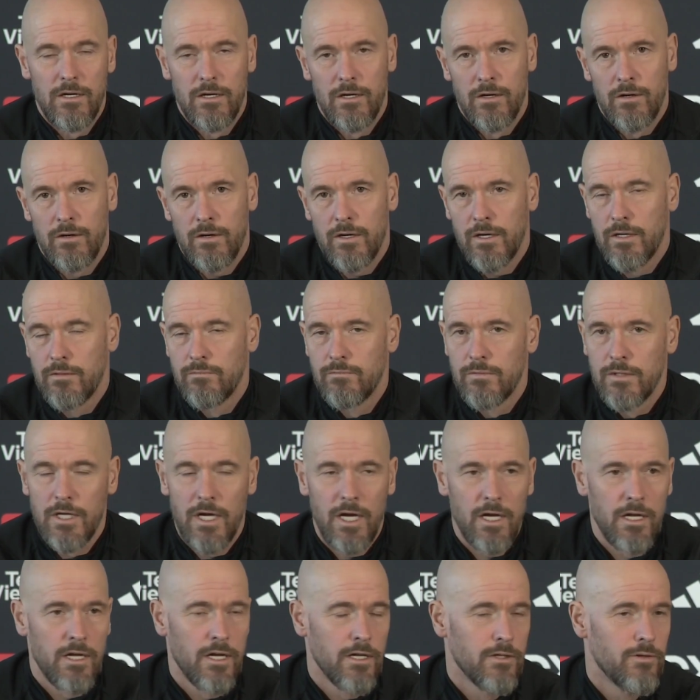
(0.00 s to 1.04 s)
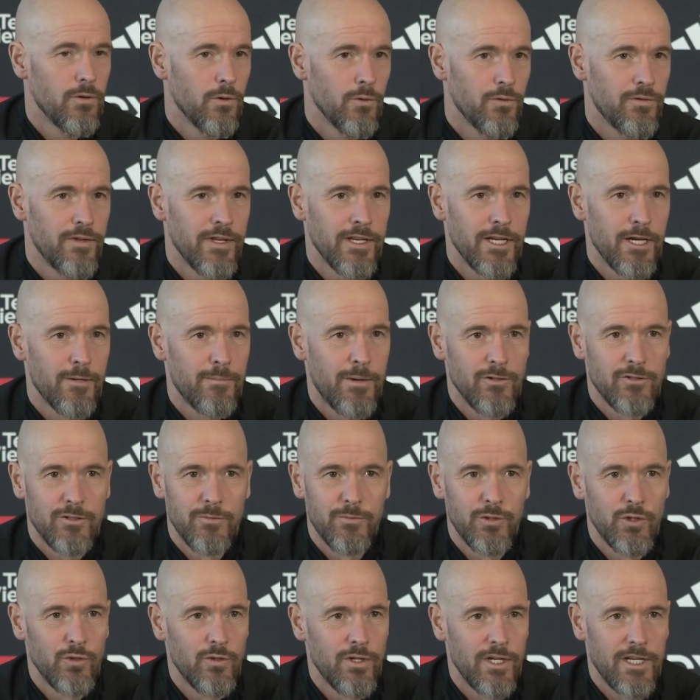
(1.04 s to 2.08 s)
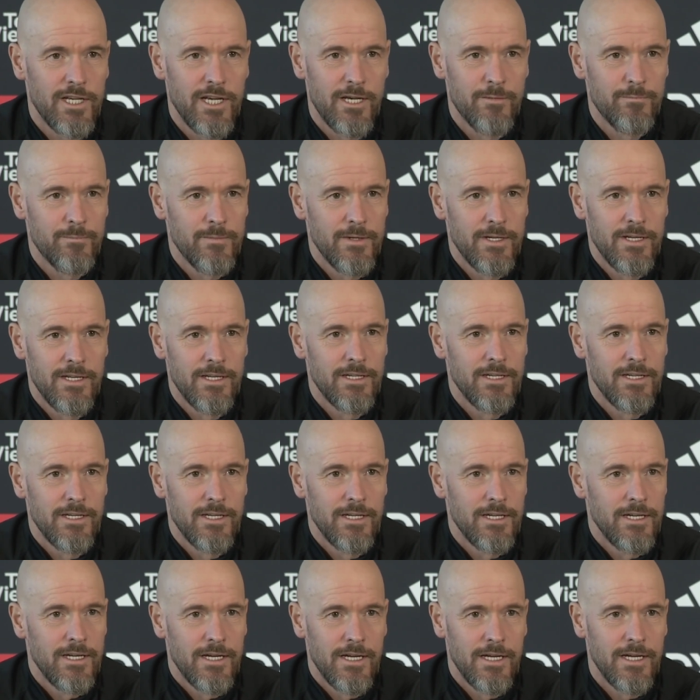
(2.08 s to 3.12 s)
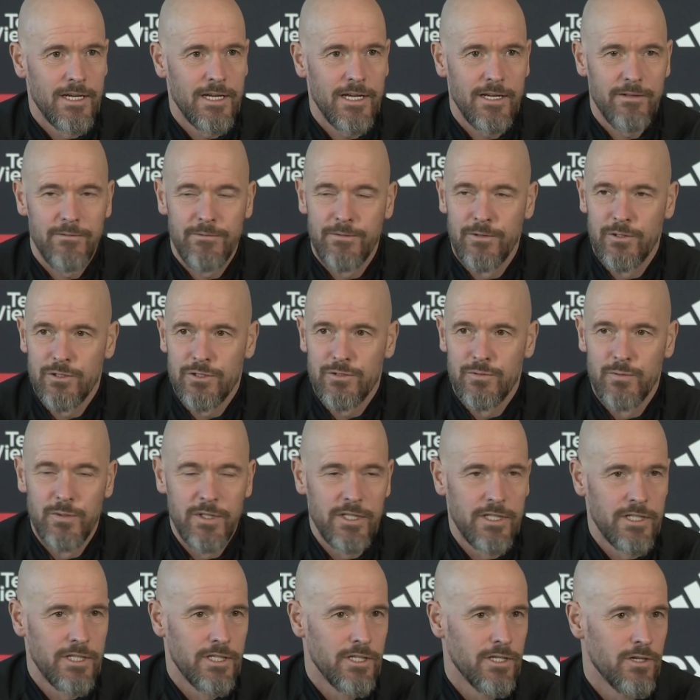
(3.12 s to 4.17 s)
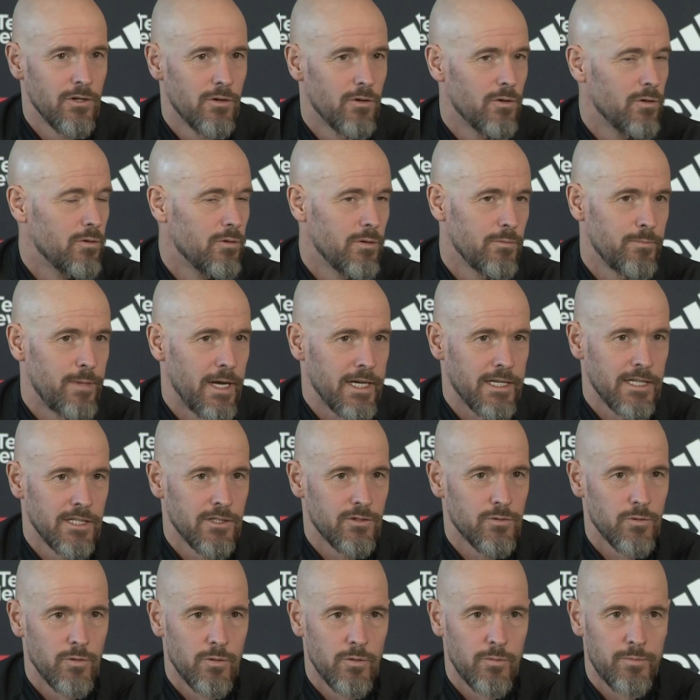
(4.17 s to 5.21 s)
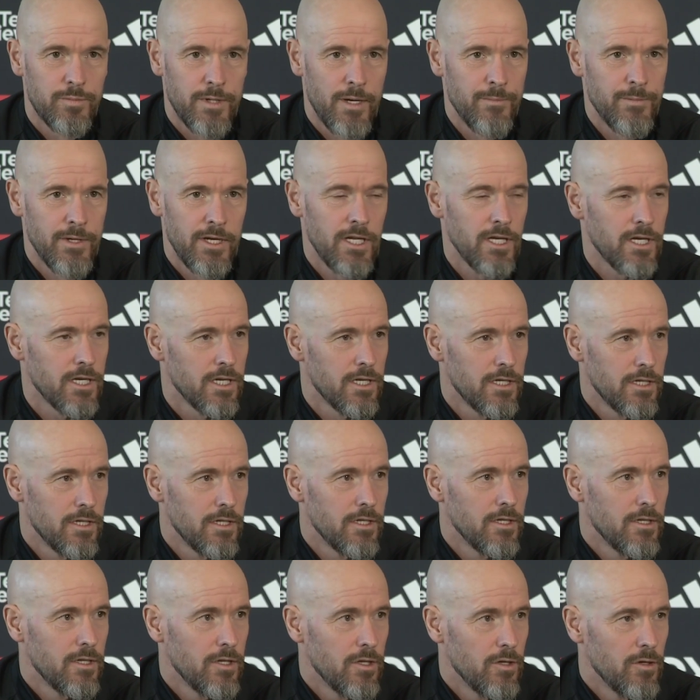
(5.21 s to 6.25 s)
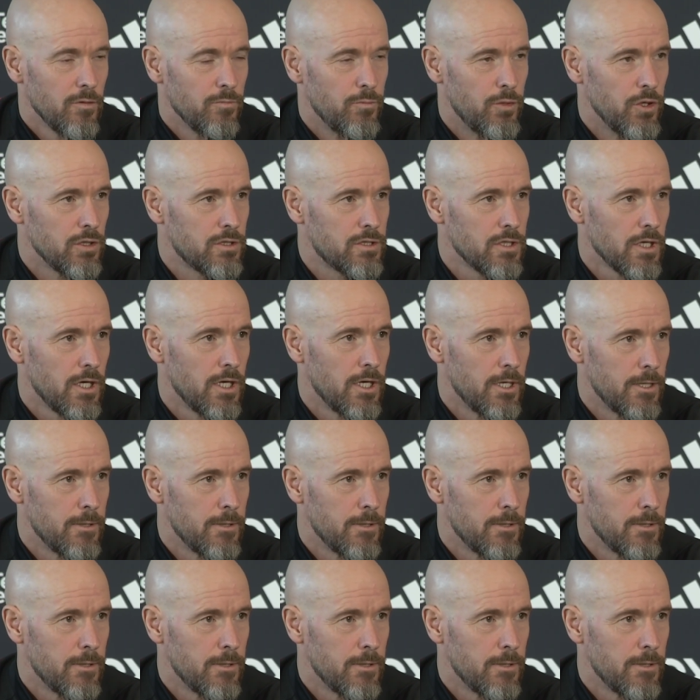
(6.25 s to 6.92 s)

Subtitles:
Oh, I don't think about the Munich game. First we go back into Premier League, but